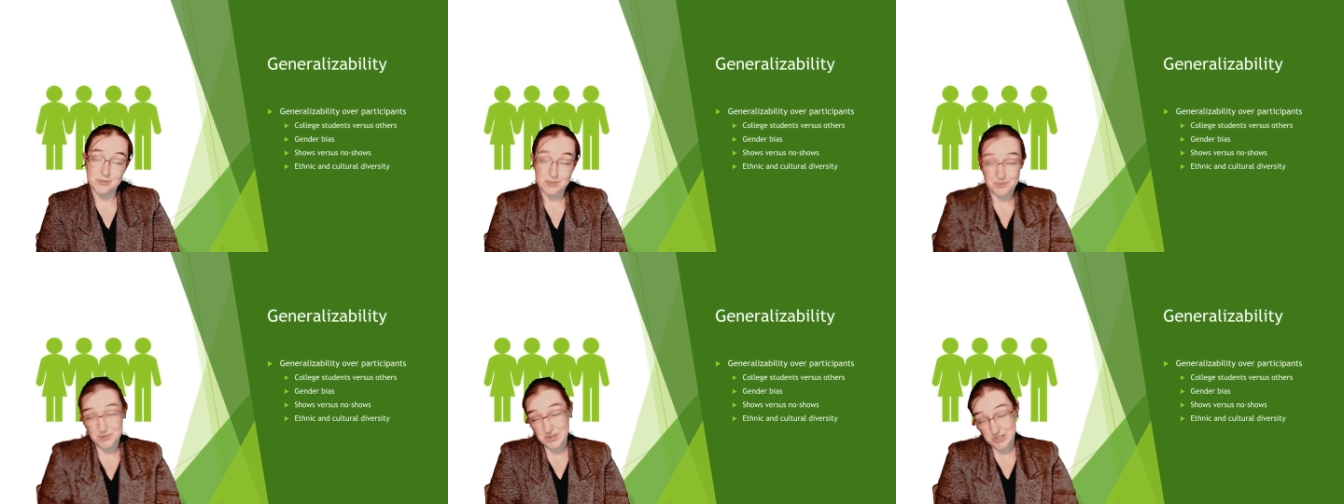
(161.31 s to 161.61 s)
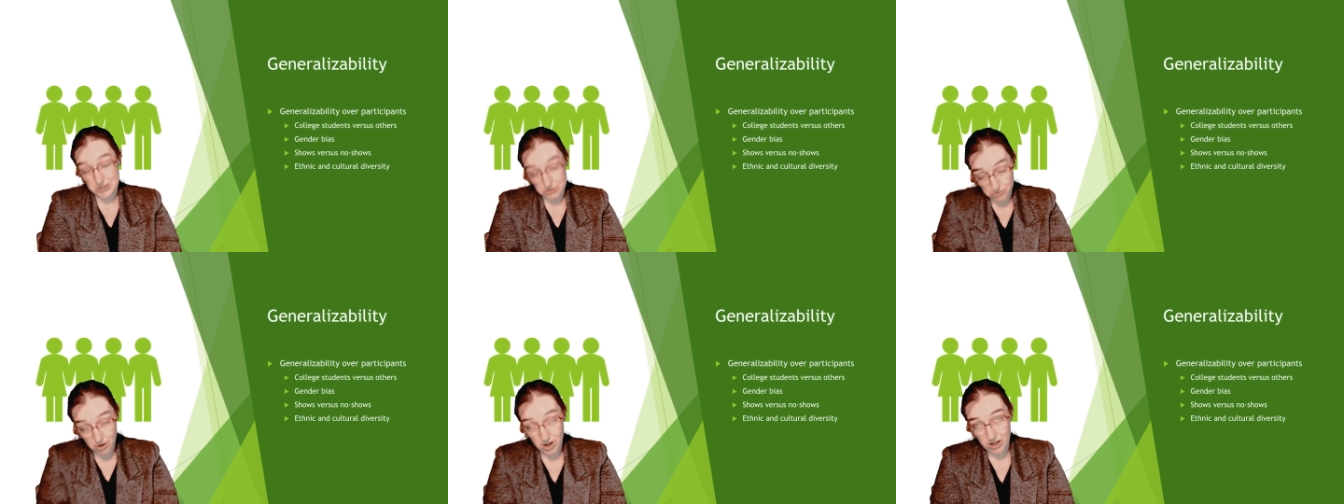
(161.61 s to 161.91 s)
I mean,
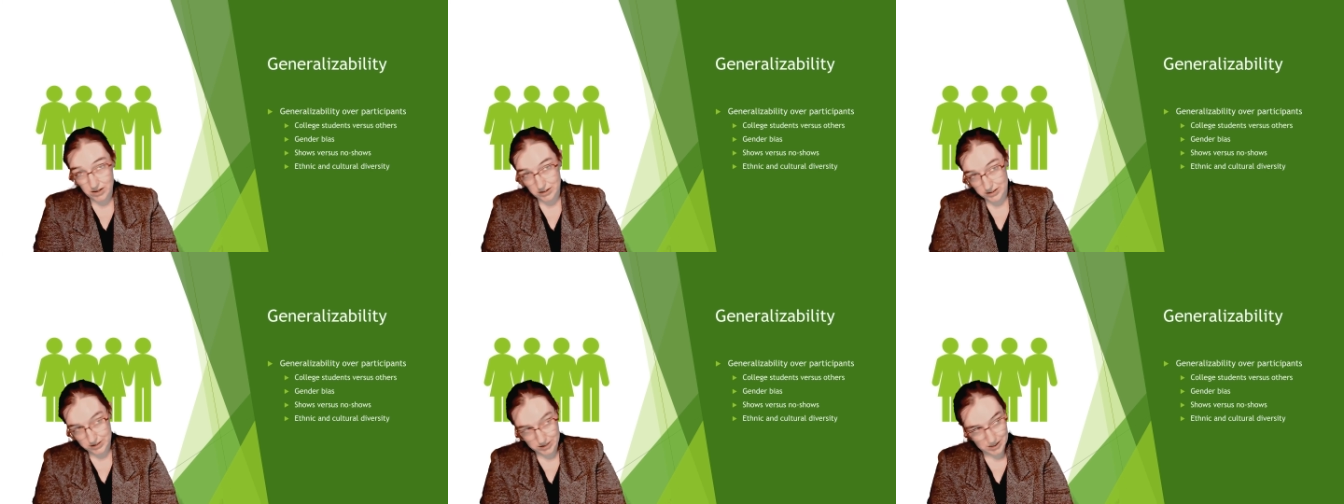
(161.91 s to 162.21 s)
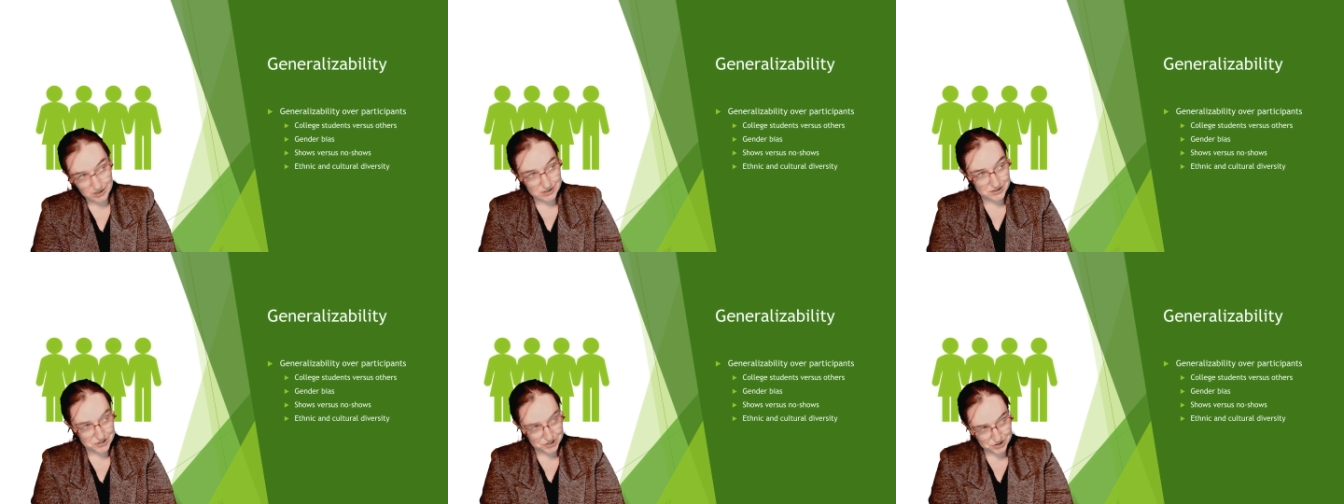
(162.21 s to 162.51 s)
you all are
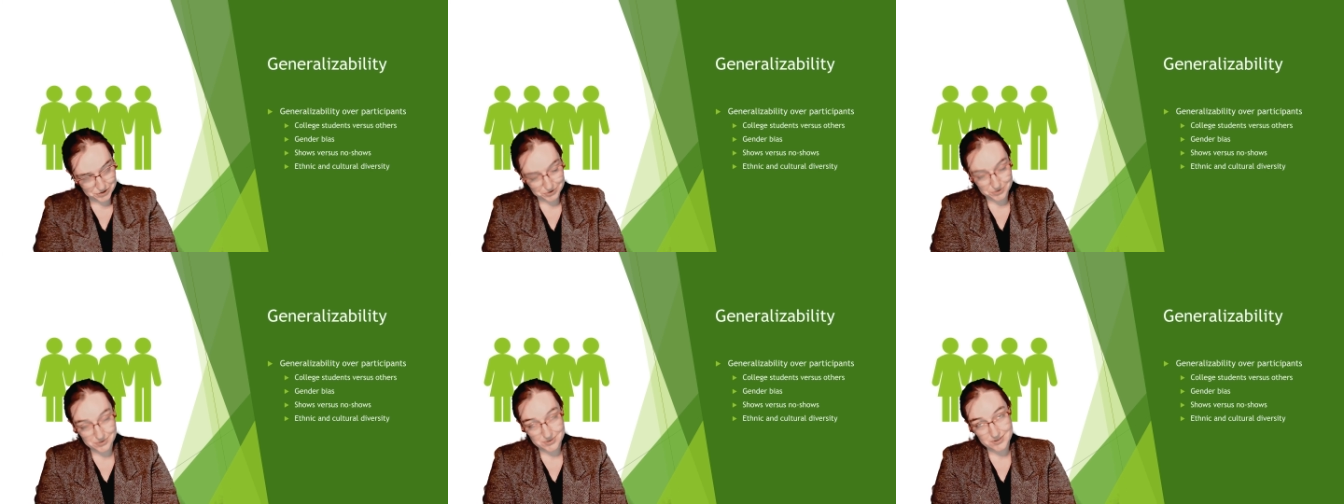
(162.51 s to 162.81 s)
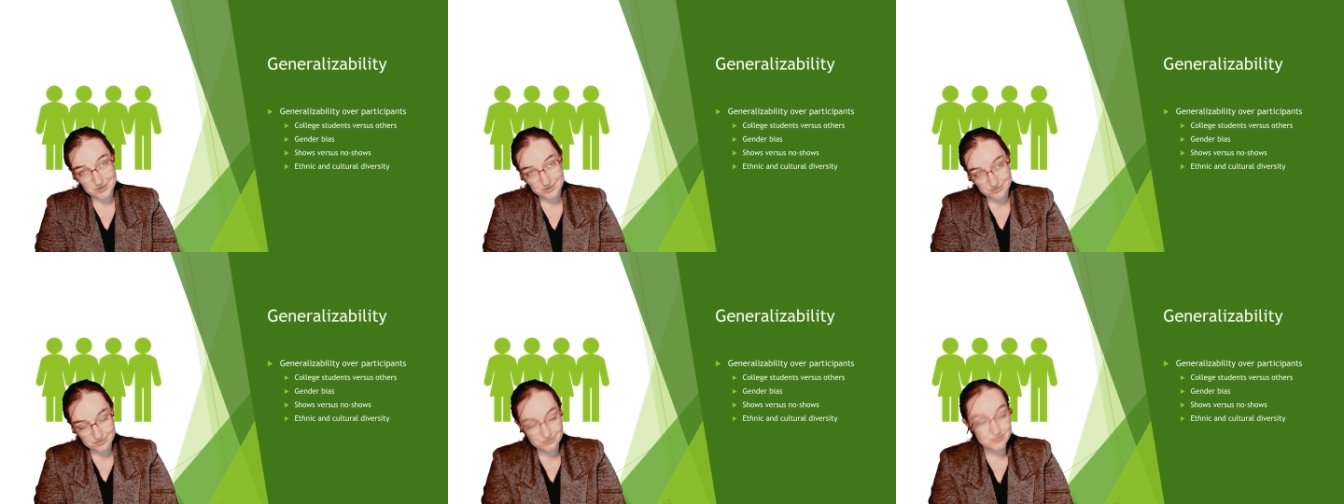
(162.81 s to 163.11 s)
college
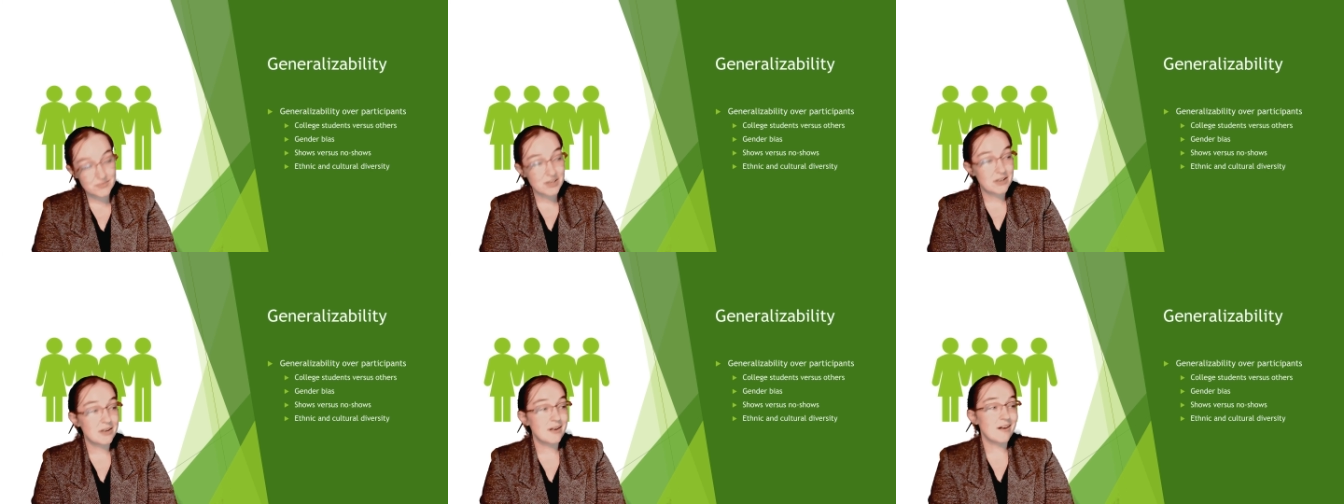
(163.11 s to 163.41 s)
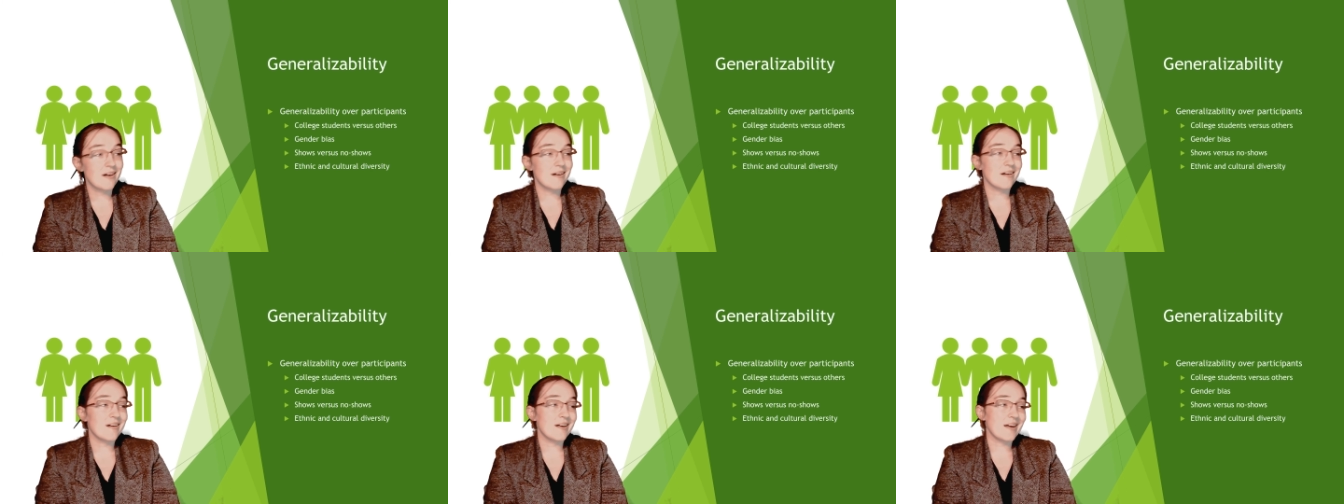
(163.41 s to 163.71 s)
students.
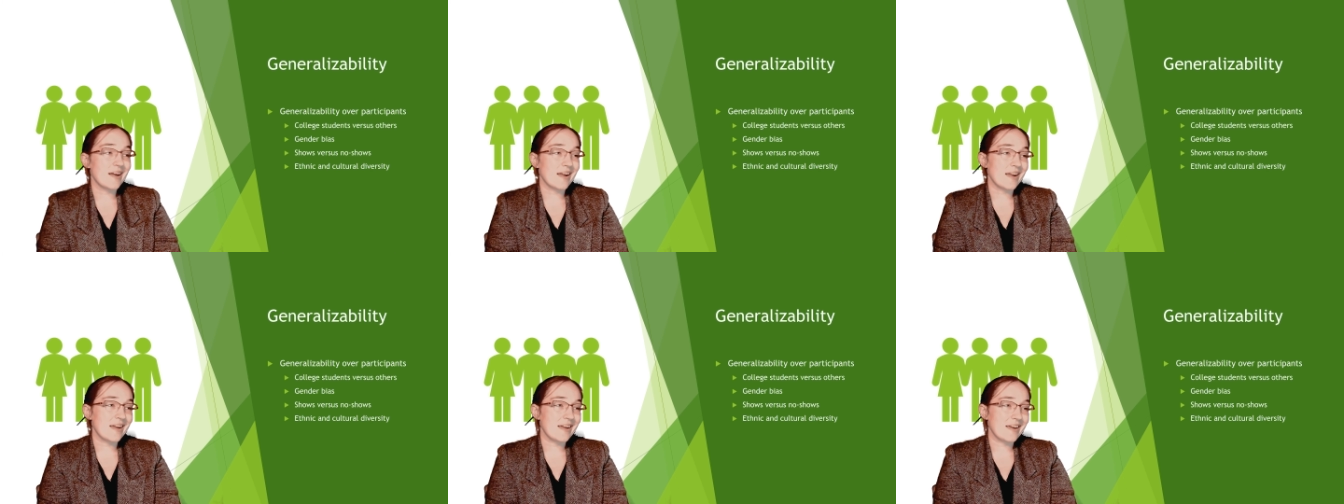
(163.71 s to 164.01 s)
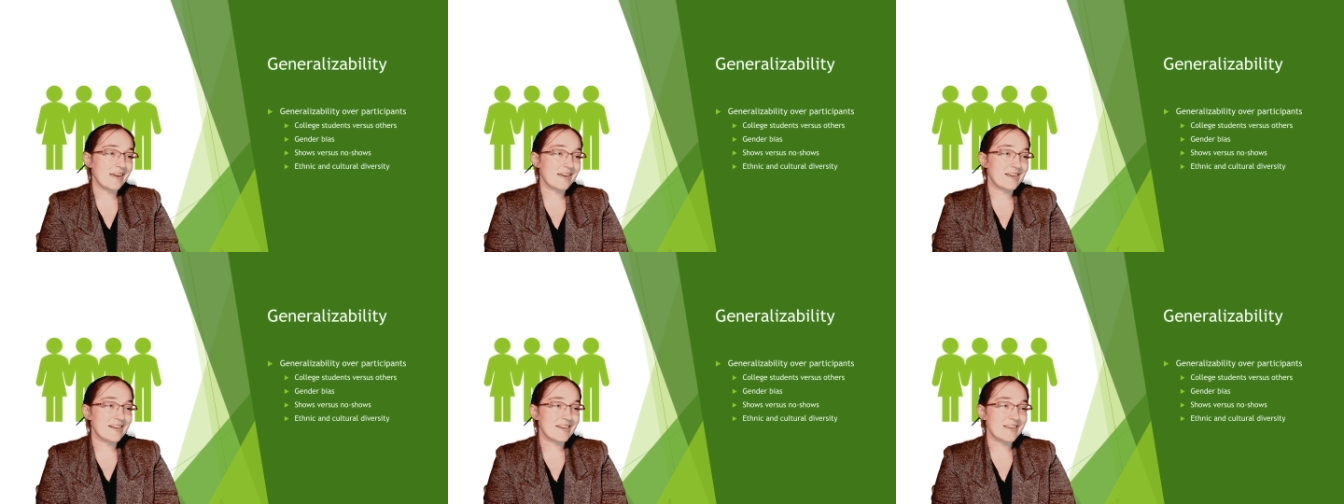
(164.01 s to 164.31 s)

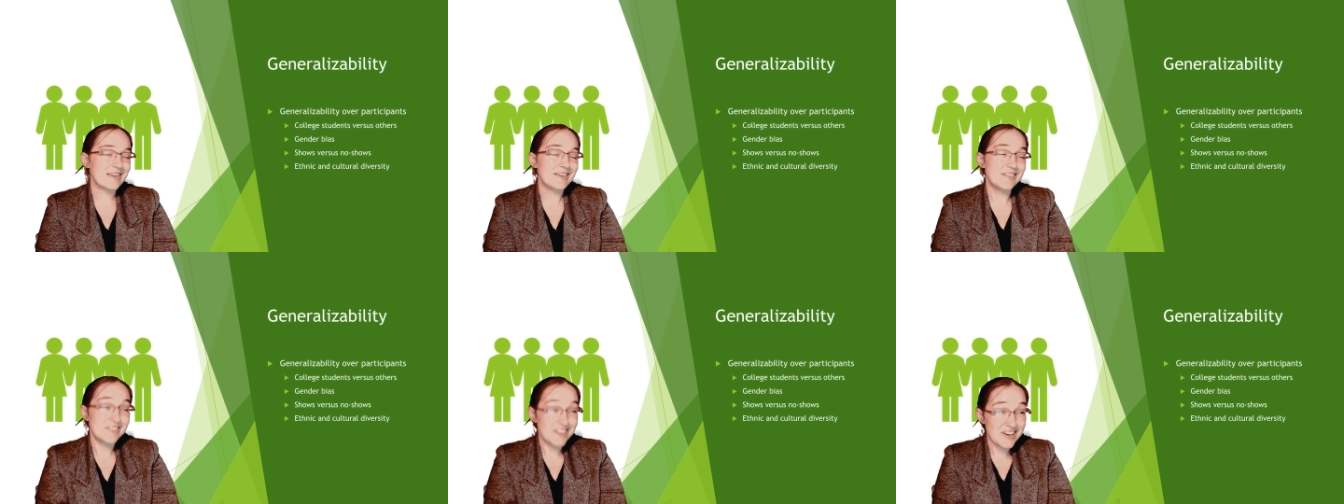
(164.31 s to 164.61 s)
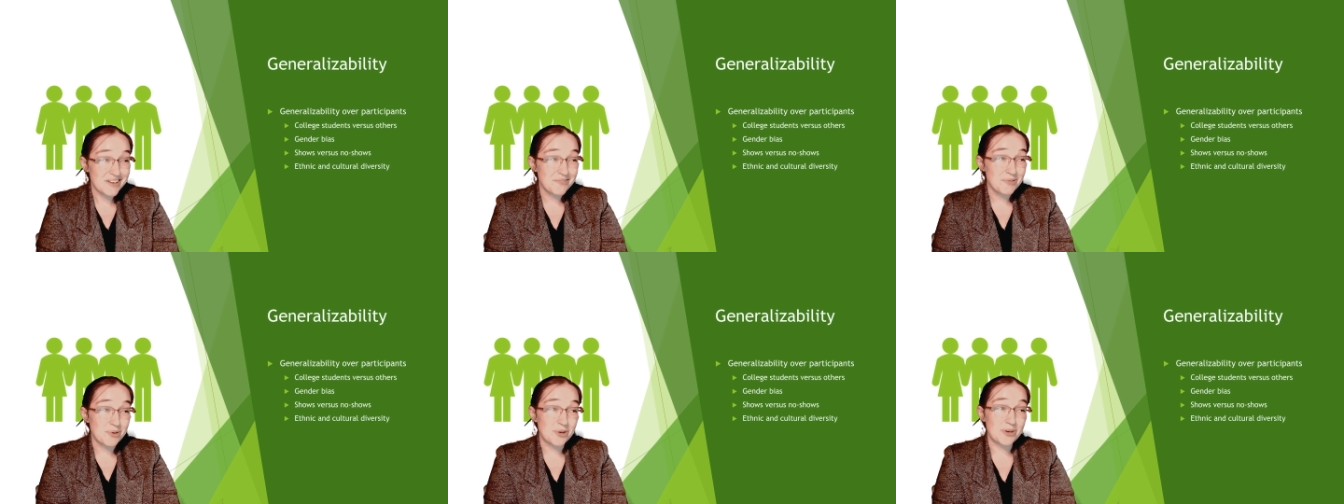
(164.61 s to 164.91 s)
And in
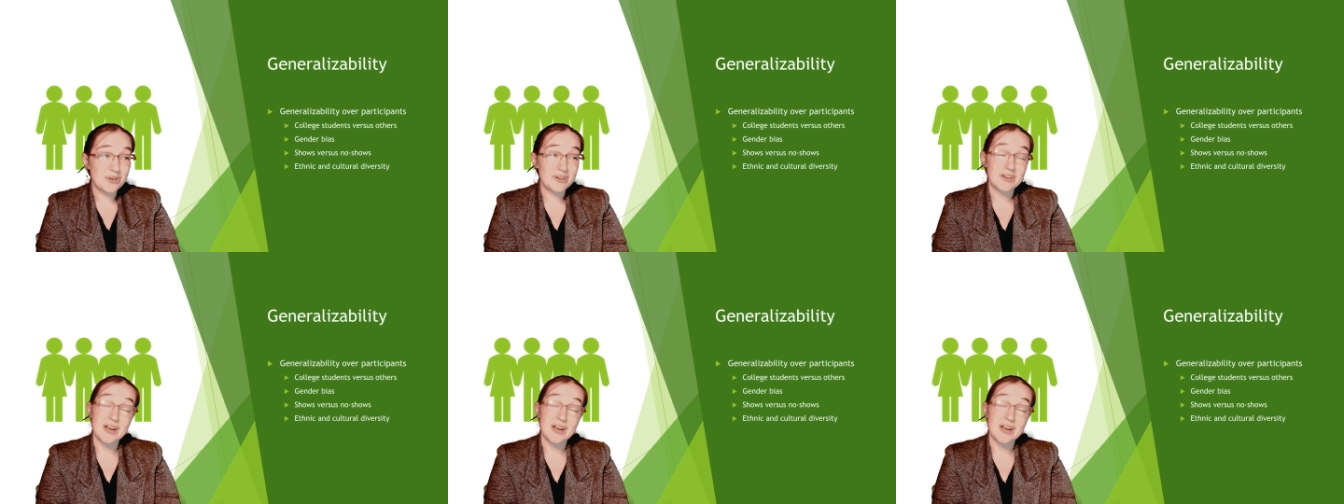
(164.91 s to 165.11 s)
general,